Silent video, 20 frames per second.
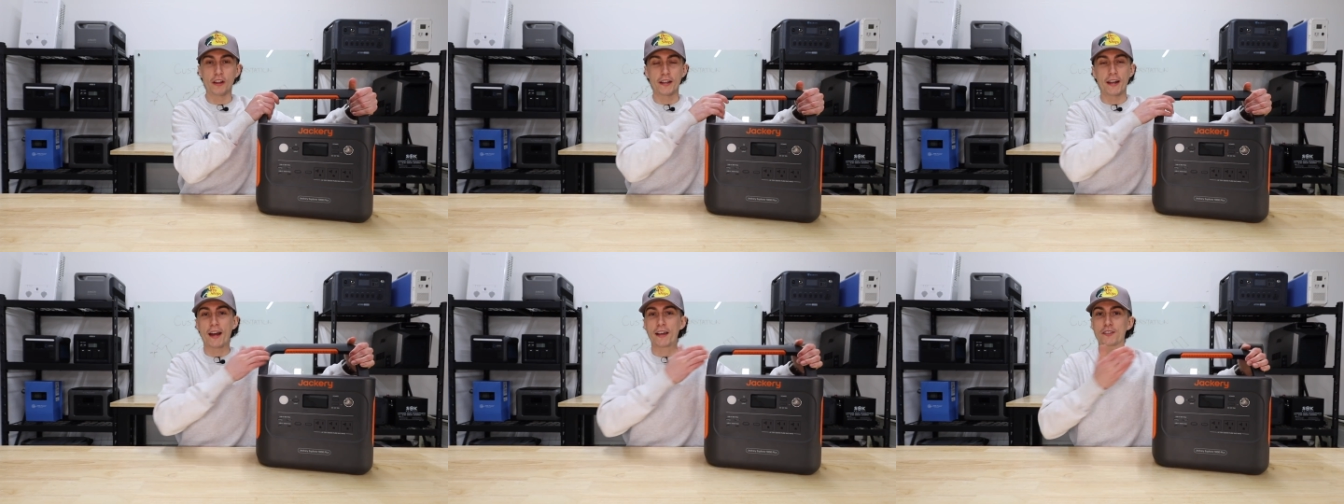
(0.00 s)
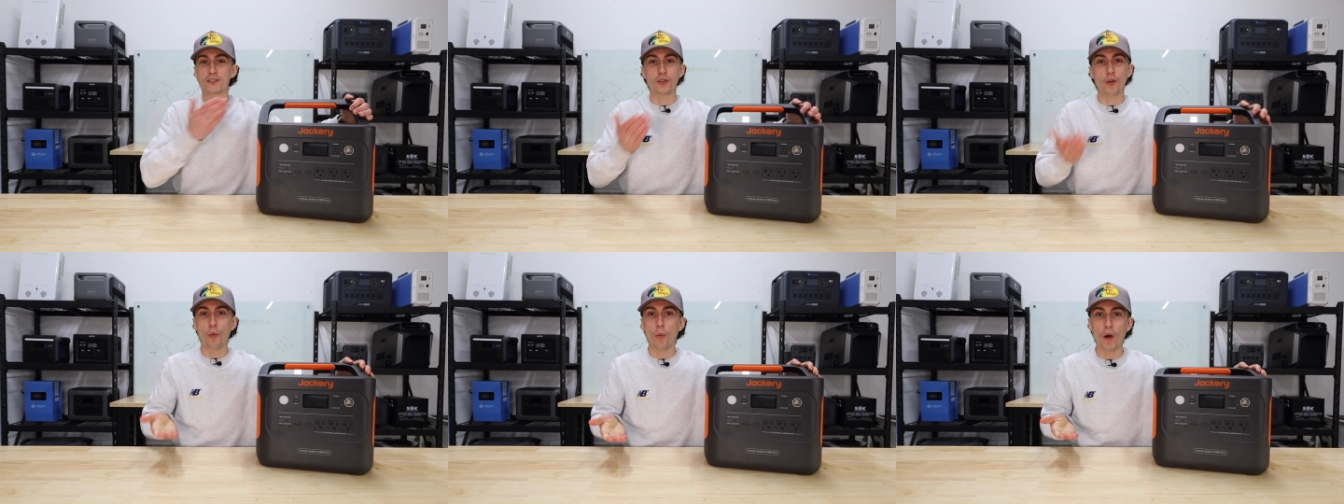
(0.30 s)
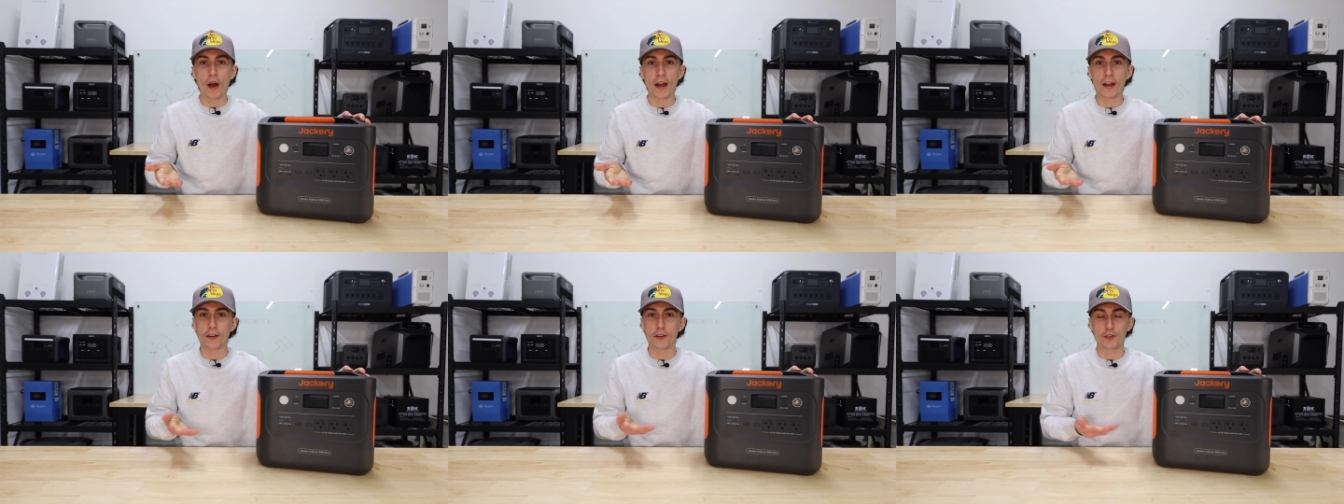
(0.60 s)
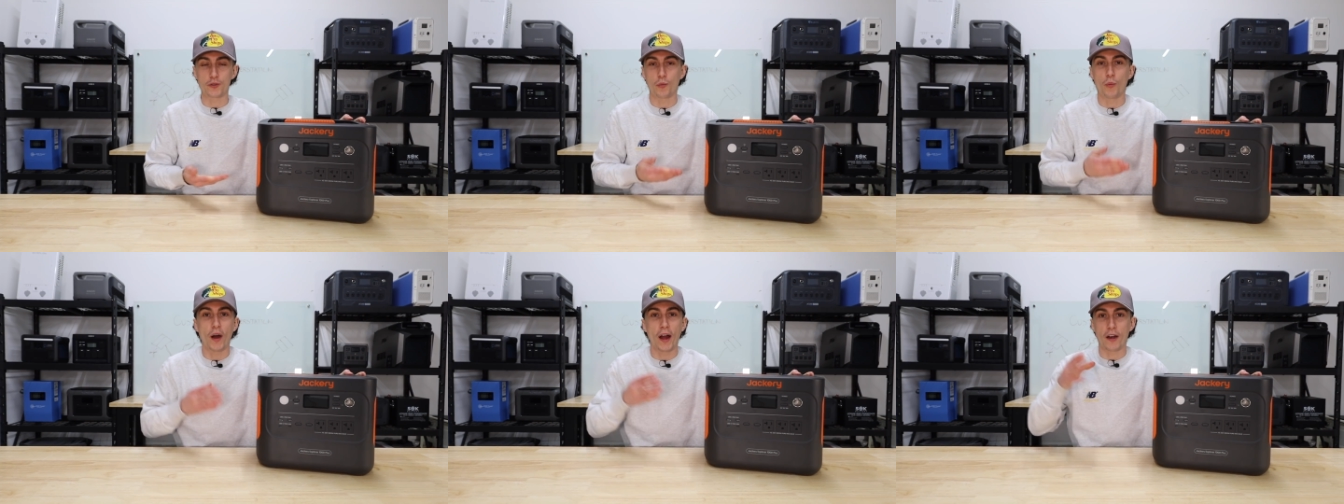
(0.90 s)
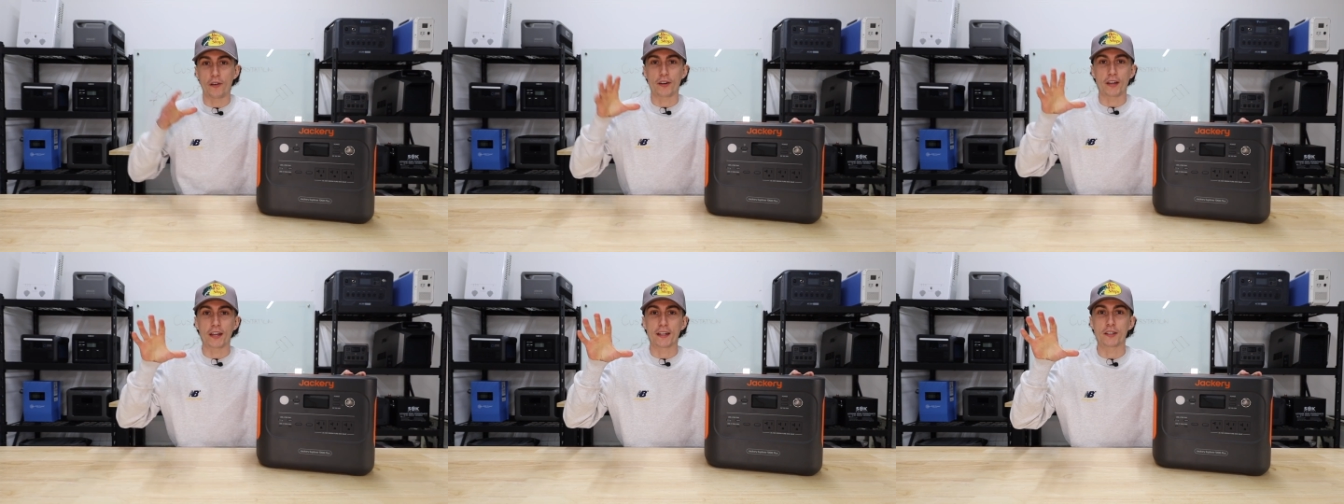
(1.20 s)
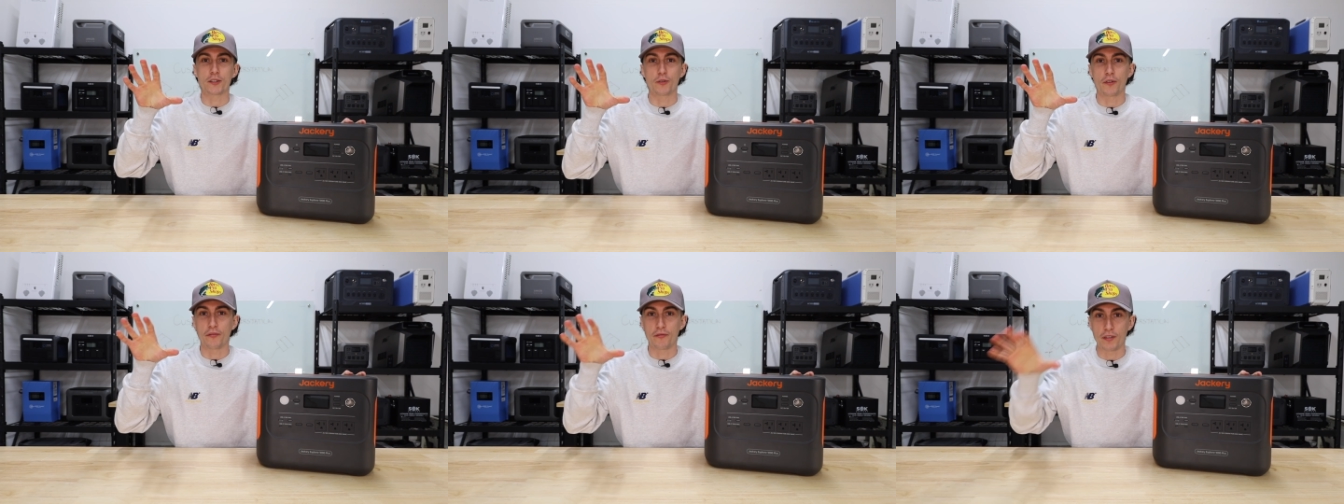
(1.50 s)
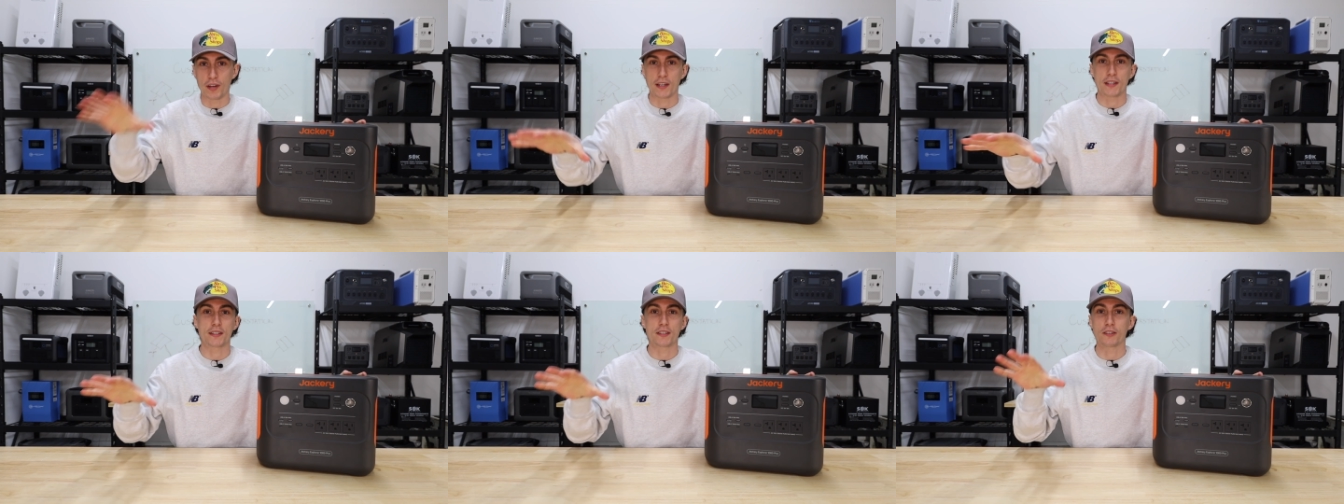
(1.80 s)
It has no wires wiring it to a
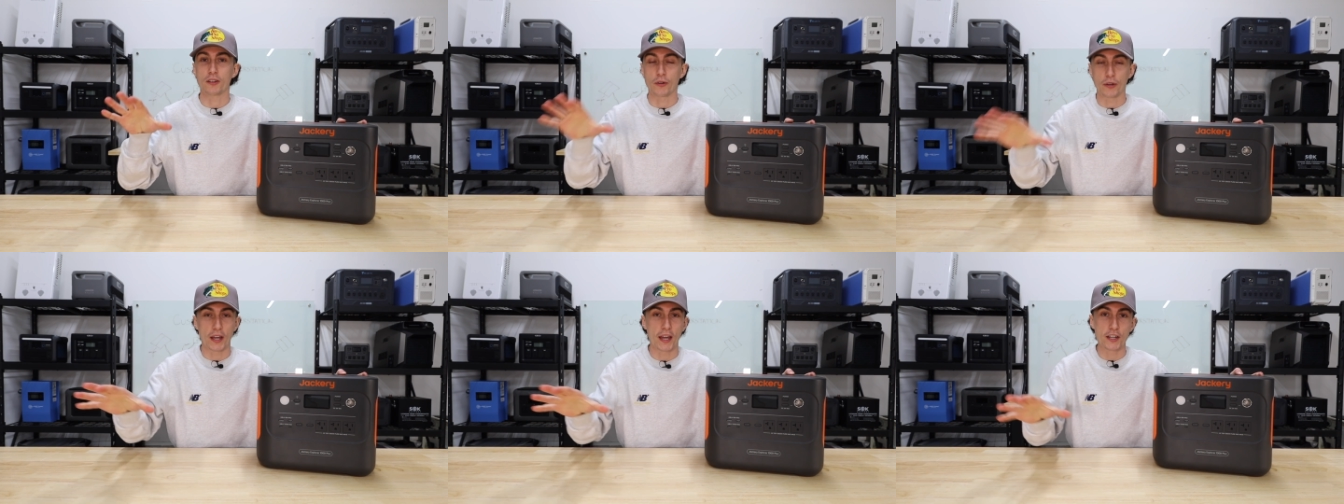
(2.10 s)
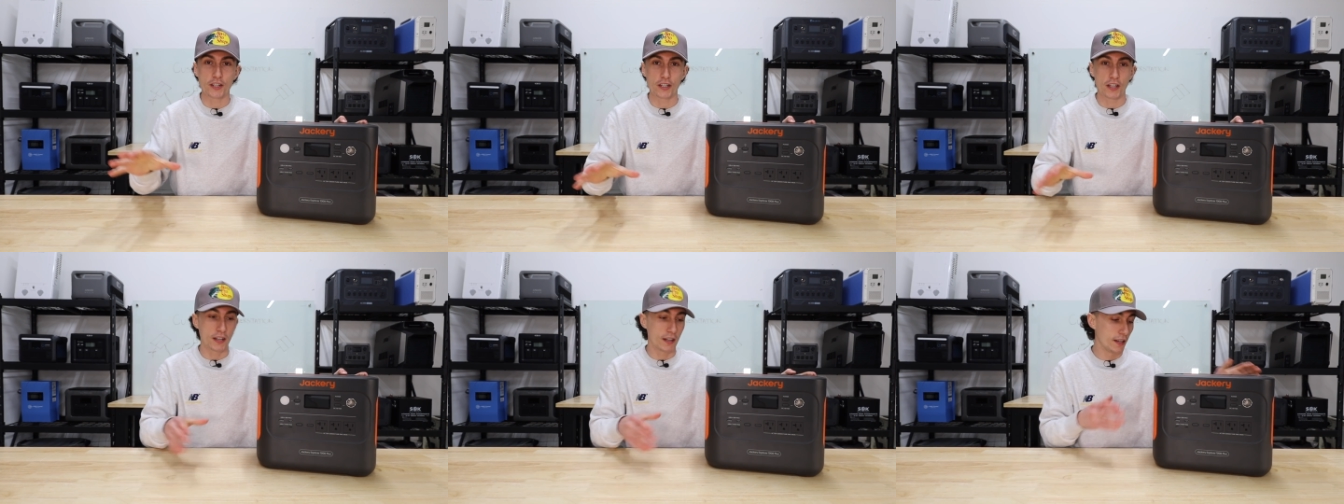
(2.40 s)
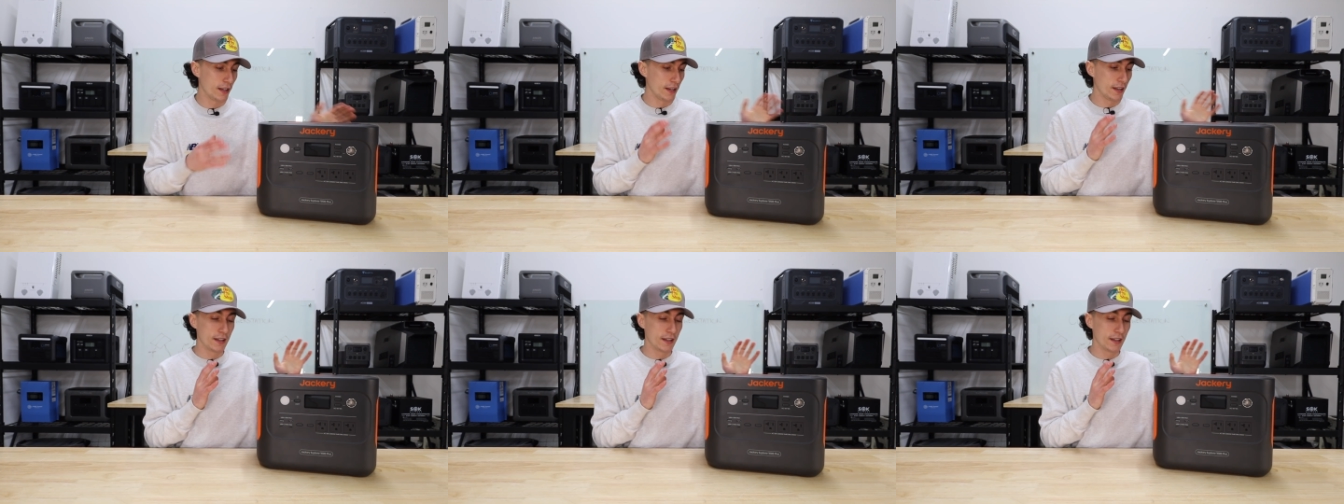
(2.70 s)
fixed location.